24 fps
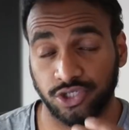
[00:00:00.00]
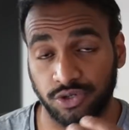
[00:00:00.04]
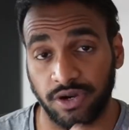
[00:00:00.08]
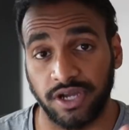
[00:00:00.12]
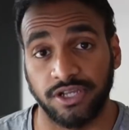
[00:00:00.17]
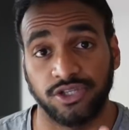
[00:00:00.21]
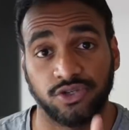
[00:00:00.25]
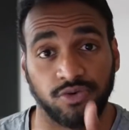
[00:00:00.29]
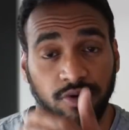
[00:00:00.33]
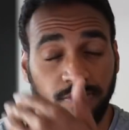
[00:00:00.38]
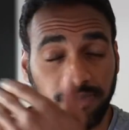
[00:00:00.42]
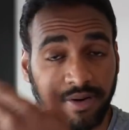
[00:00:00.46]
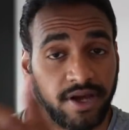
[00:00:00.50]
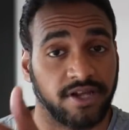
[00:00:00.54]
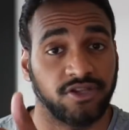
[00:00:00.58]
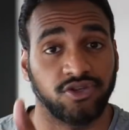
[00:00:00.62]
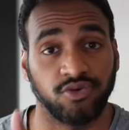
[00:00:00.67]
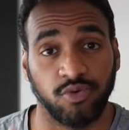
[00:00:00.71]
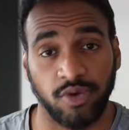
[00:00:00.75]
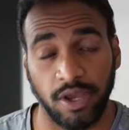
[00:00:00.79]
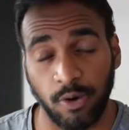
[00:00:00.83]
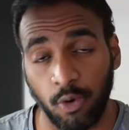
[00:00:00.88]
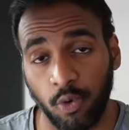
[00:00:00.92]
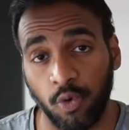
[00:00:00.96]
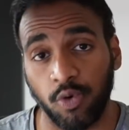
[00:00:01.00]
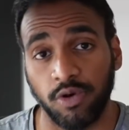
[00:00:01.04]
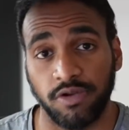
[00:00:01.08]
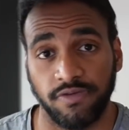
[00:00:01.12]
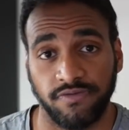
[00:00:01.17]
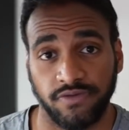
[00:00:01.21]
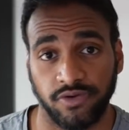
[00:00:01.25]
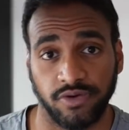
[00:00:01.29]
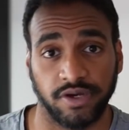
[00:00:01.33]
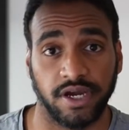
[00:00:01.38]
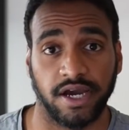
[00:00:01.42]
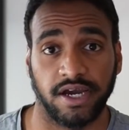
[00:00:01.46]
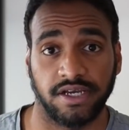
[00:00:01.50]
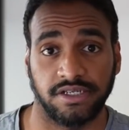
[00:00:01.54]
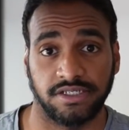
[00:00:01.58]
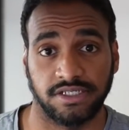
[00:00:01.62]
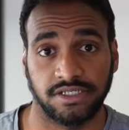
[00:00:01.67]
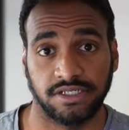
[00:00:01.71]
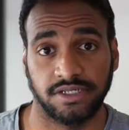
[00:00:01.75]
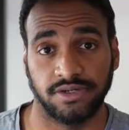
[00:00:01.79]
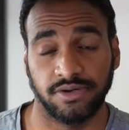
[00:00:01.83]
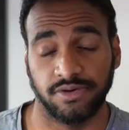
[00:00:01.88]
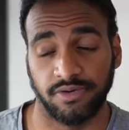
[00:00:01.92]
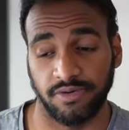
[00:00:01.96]
trying to reply to all of you
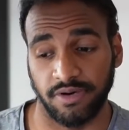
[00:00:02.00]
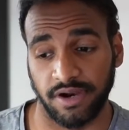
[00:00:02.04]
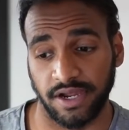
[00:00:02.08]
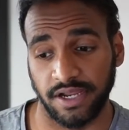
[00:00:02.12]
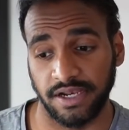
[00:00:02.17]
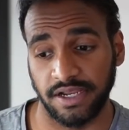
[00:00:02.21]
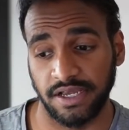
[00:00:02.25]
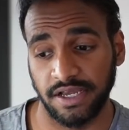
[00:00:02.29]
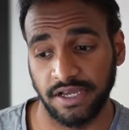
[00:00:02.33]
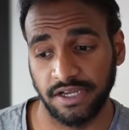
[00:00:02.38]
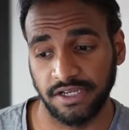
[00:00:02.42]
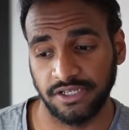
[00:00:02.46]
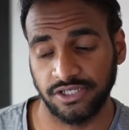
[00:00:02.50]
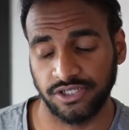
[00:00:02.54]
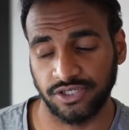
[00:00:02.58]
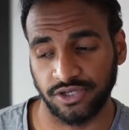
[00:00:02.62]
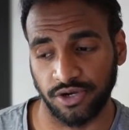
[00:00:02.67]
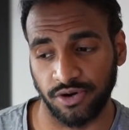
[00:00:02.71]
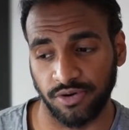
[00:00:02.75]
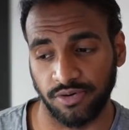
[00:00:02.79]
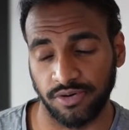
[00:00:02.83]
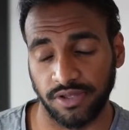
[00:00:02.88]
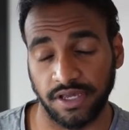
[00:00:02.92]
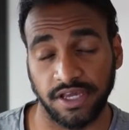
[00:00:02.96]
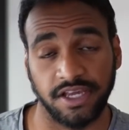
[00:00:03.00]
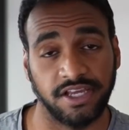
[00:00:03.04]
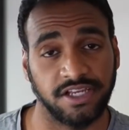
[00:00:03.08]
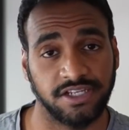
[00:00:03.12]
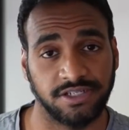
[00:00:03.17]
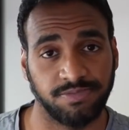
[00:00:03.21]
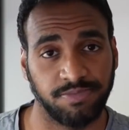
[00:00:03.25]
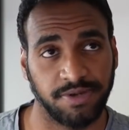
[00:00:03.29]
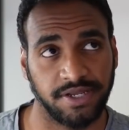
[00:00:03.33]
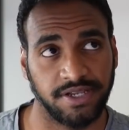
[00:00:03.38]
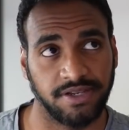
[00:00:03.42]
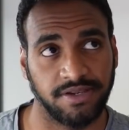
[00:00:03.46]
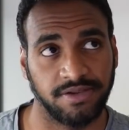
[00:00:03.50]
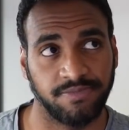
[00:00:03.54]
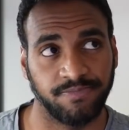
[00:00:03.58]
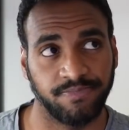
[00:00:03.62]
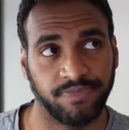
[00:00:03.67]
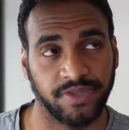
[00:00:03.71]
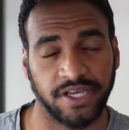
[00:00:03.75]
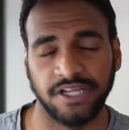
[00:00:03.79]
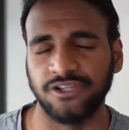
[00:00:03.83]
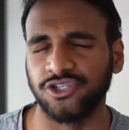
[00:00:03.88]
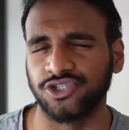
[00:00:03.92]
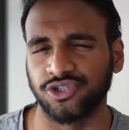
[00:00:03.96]
guys, right? So it has been
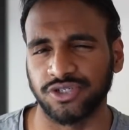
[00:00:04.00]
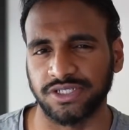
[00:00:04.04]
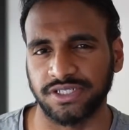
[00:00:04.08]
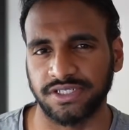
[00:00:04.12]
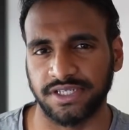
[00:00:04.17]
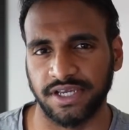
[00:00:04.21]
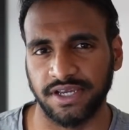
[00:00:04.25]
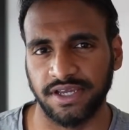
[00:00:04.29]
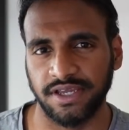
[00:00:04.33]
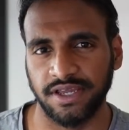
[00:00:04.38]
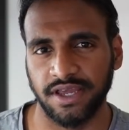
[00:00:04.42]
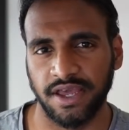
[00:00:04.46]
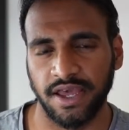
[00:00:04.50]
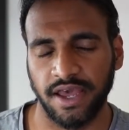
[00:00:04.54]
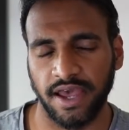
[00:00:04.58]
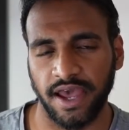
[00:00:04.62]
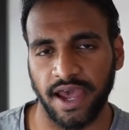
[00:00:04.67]
interesting.